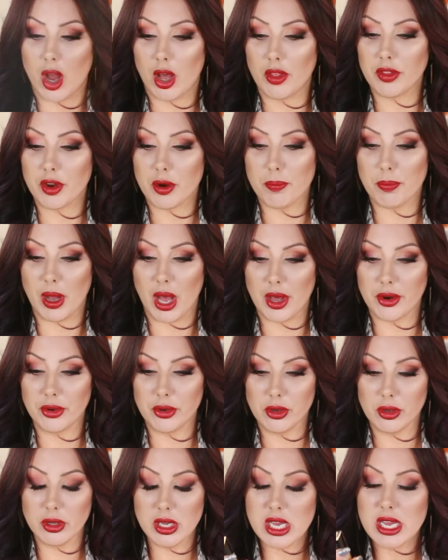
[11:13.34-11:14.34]
on their
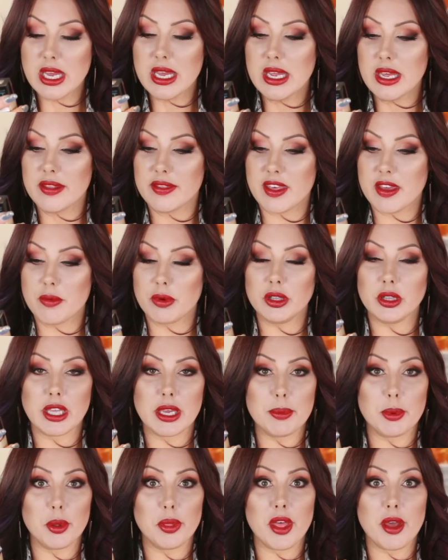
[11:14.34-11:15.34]
bottle, they will
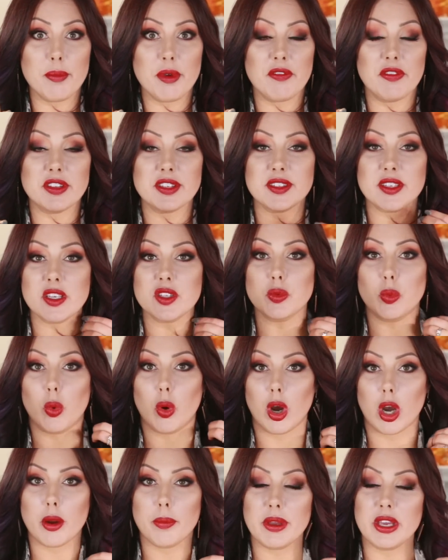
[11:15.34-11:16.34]
label them. If it says
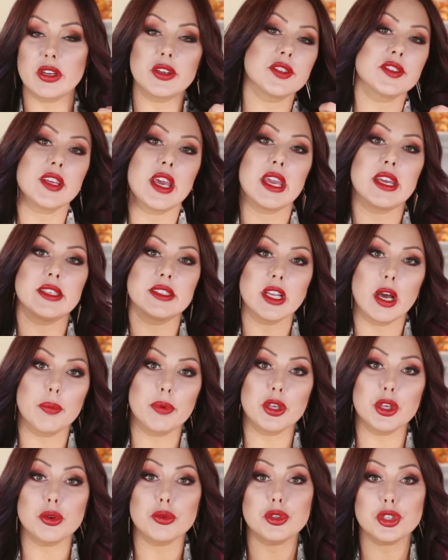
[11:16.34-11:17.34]
warm, it'll say
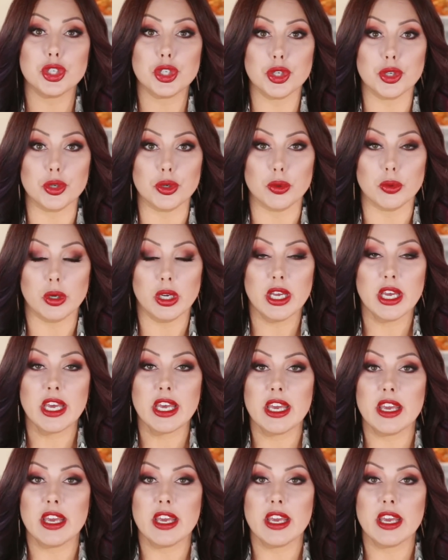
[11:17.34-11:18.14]
W2.